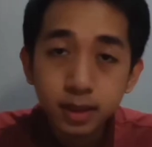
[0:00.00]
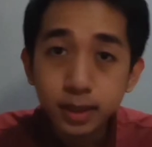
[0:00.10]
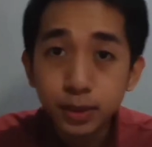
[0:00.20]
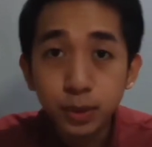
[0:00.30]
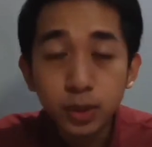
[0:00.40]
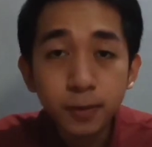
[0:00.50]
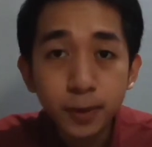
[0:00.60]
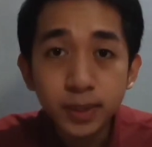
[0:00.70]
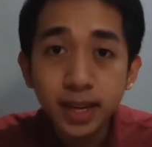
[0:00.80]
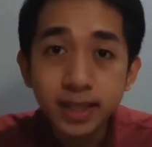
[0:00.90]
It's good if
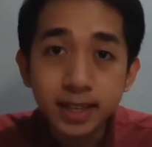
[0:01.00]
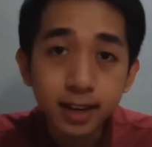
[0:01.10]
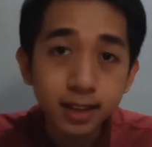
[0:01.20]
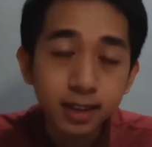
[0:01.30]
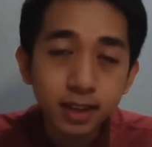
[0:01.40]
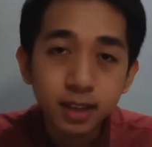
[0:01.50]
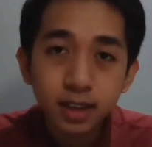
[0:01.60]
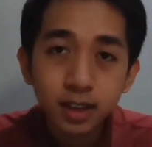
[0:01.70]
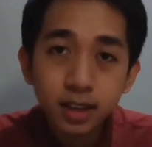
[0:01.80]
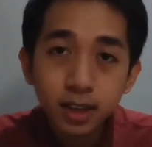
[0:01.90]
you study hard,
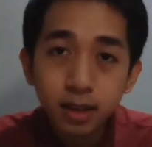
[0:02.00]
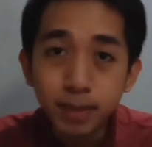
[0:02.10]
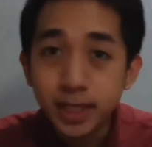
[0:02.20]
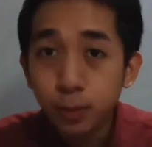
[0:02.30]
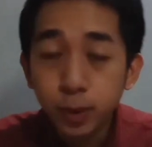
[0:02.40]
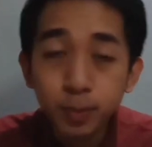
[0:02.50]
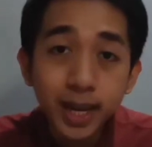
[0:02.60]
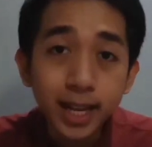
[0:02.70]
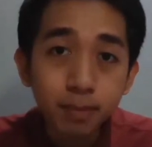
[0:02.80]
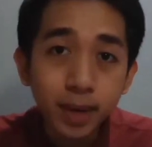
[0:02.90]
but it would be a
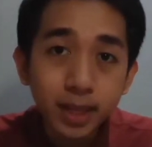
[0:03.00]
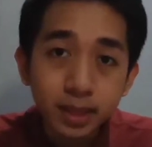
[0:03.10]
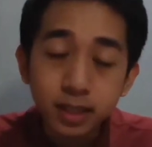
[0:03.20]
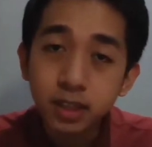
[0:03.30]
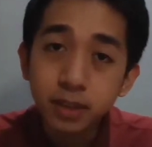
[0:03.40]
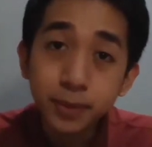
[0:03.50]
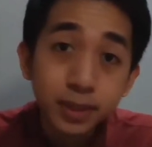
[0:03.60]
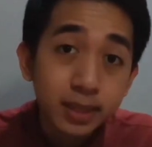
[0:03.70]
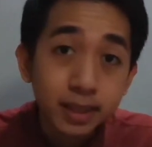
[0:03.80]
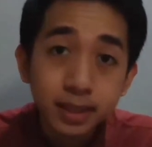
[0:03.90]
lot better if you
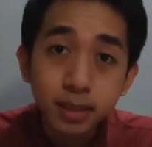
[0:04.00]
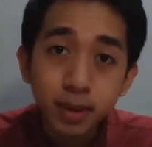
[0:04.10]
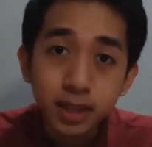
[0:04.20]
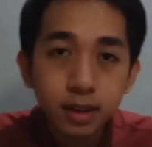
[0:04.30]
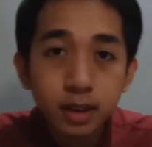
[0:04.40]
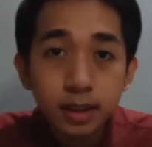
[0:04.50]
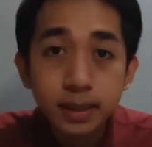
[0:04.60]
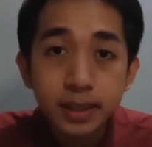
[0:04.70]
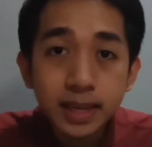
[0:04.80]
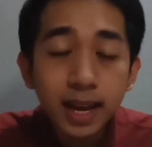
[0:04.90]
study smart.
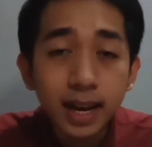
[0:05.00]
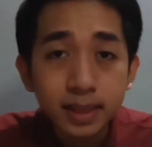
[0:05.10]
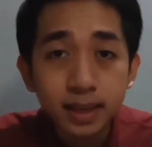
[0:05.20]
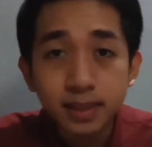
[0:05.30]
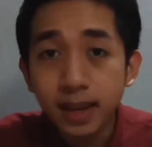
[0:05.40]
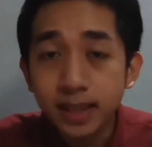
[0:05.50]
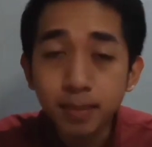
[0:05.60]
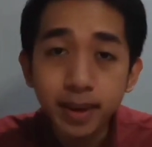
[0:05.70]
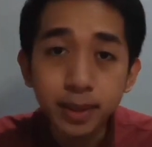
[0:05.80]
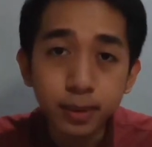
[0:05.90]
Hindi lahat ng study
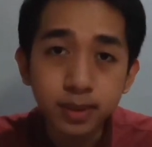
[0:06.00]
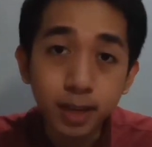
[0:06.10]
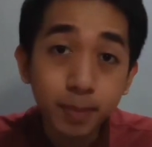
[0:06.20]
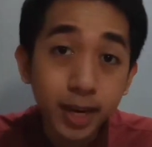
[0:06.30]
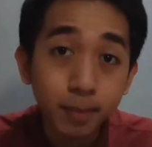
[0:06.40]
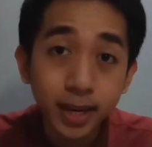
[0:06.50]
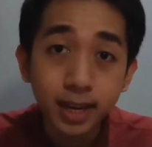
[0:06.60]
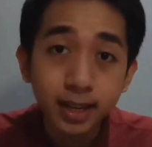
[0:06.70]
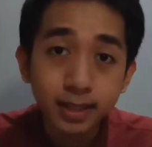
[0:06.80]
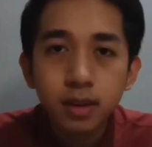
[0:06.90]
methods ay
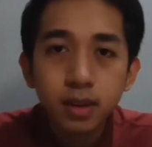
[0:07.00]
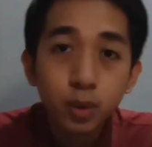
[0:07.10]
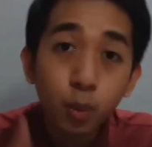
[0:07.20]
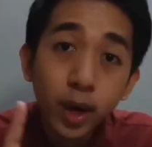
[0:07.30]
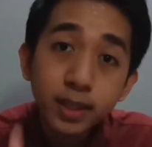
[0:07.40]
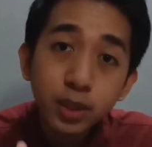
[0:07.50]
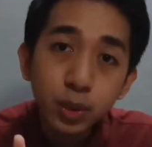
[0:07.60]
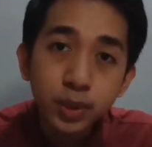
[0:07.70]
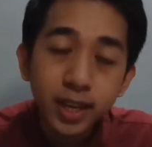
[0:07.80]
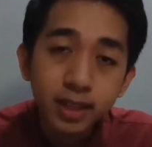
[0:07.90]
pare-parehas. One
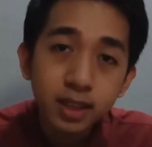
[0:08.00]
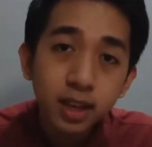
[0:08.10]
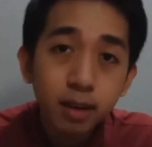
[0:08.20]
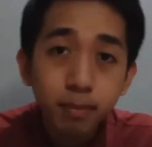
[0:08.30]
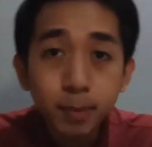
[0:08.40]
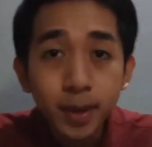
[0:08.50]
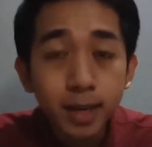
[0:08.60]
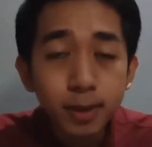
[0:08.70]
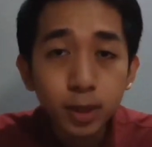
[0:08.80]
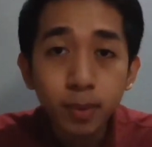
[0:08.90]
student may
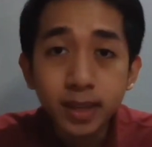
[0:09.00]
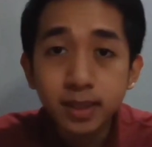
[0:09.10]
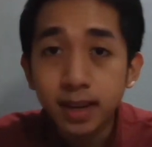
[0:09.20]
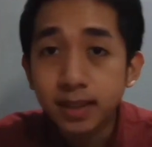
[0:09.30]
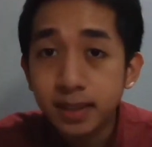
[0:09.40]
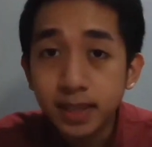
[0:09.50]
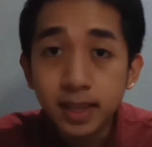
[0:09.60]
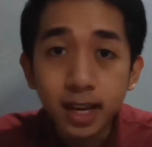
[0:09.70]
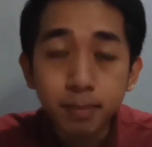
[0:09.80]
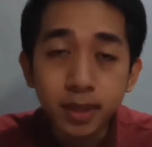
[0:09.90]
be able to master a
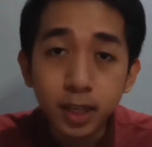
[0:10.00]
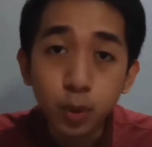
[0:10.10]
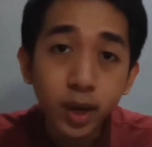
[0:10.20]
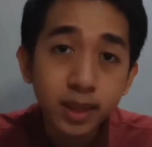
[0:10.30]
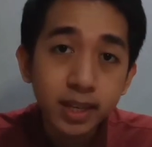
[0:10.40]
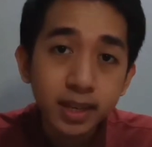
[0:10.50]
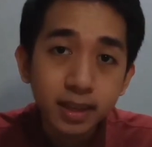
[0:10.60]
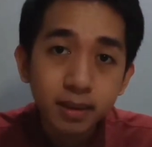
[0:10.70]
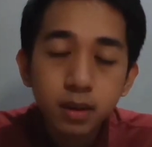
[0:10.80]
certain topic in one day,